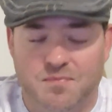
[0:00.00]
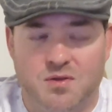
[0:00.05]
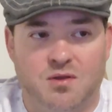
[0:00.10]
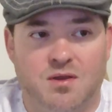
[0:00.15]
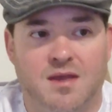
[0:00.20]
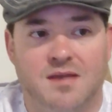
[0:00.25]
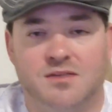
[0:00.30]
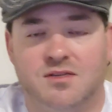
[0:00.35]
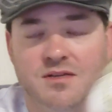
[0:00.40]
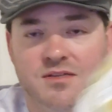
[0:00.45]

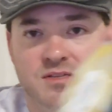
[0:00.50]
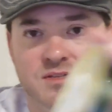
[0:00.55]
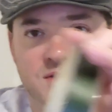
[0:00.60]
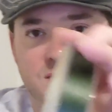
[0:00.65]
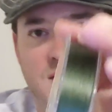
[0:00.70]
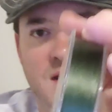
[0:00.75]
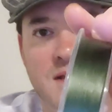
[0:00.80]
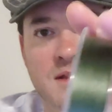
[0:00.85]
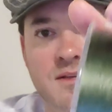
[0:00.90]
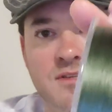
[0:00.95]
Okay, it
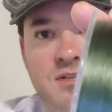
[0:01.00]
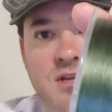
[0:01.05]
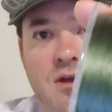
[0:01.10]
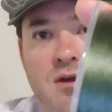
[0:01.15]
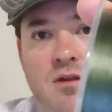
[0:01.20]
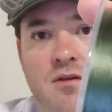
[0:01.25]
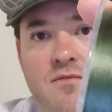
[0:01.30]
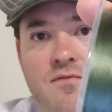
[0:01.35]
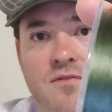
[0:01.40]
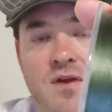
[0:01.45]
doesn't stay this
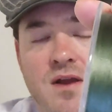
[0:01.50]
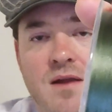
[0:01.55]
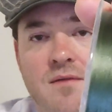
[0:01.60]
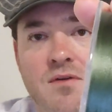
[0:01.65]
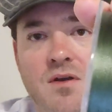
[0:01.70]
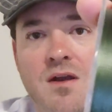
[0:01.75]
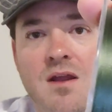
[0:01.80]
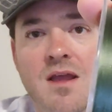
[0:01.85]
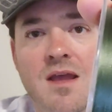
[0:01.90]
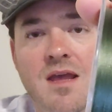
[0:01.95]
color
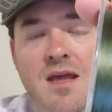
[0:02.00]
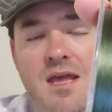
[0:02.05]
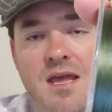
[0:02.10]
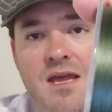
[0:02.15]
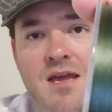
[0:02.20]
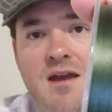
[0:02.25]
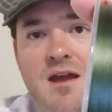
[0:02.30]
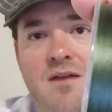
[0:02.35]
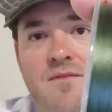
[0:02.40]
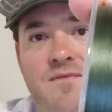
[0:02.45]
forever.
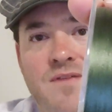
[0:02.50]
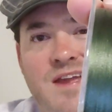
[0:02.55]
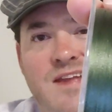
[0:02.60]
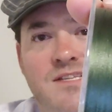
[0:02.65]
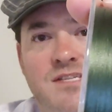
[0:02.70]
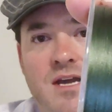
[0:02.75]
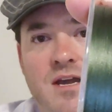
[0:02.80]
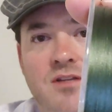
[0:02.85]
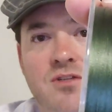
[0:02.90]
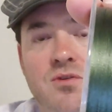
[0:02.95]
It kind of
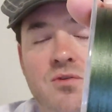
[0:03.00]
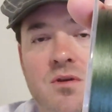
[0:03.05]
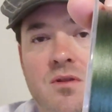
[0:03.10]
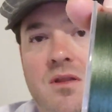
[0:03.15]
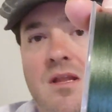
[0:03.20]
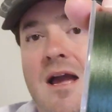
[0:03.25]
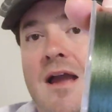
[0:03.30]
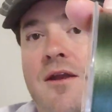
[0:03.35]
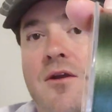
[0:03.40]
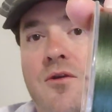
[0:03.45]
fades out to a
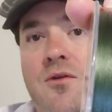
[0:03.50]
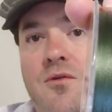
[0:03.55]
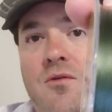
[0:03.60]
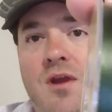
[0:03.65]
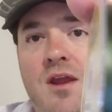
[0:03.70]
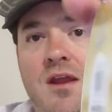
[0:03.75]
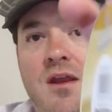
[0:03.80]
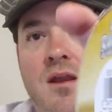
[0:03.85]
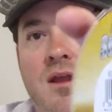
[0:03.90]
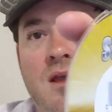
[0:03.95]
lighter
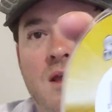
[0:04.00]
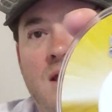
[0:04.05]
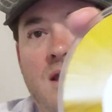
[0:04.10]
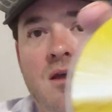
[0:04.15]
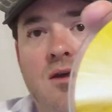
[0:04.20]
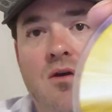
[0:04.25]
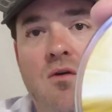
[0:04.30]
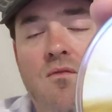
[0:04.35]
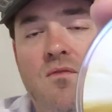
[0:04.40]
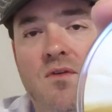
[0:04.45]
green
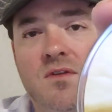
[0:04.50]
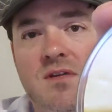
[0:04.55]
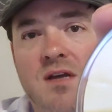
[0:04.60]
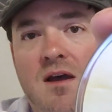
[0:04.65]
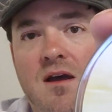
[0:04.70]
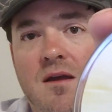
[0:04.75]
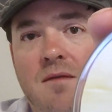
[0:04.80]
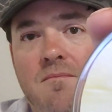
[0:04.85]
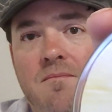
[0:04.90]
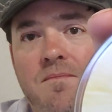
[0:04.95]
over
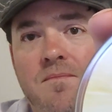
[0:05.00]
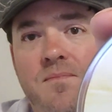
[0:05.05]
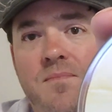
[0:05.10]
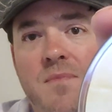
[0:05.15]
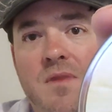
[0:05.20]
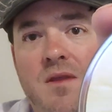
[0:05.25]
time.